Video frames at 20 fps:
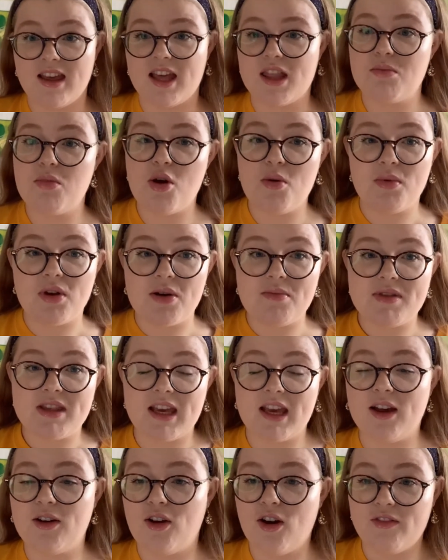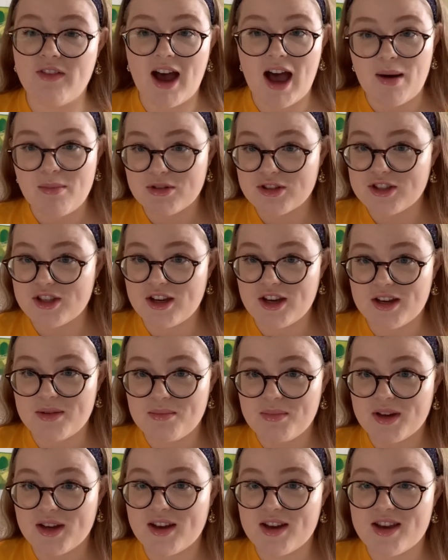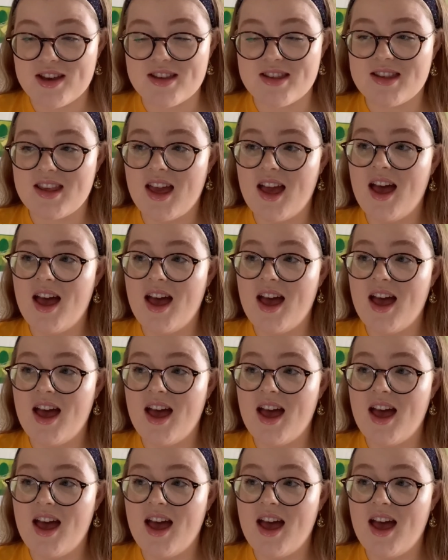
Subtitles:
At the moment I'm singing a lot of Hamilton because